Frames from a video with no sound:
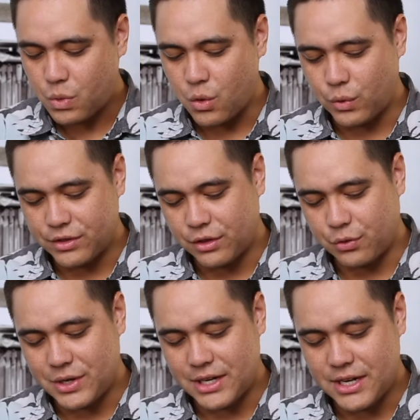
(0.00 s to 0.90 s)
with the
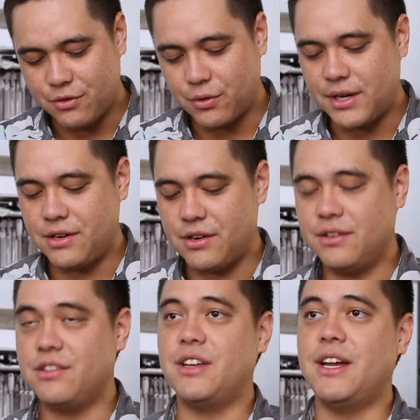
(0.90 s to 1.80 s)
three leaves right here on
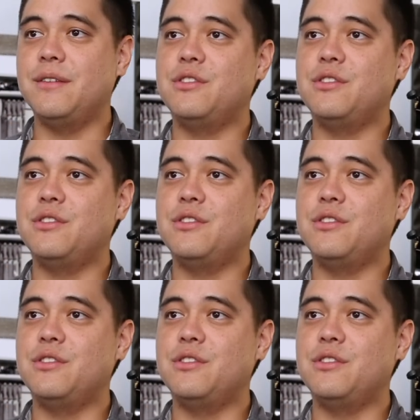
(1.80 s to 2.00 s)
the side.